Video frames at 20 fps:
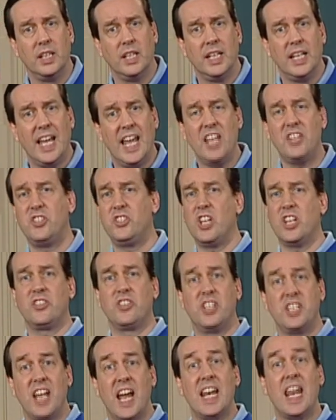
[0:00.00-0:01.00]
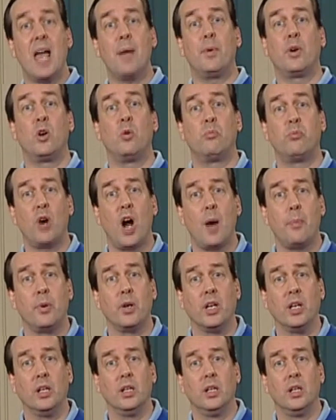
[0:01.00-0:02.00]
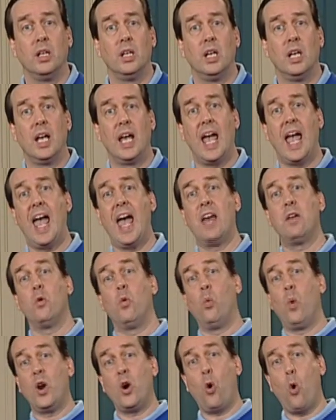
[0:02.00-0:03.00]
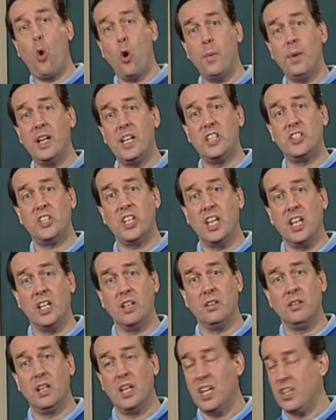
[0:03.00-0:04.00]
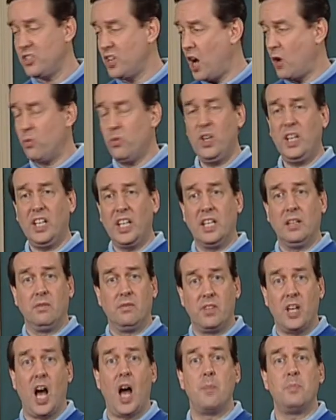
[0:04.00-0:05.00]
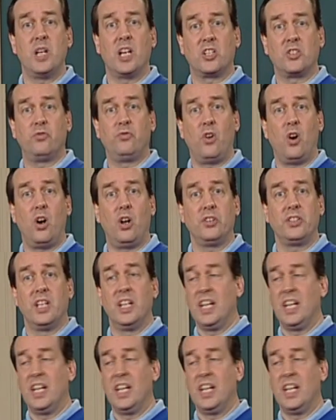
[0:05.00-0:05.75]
It's just the dynamical property. And what orbit it's in is not really the object's fault.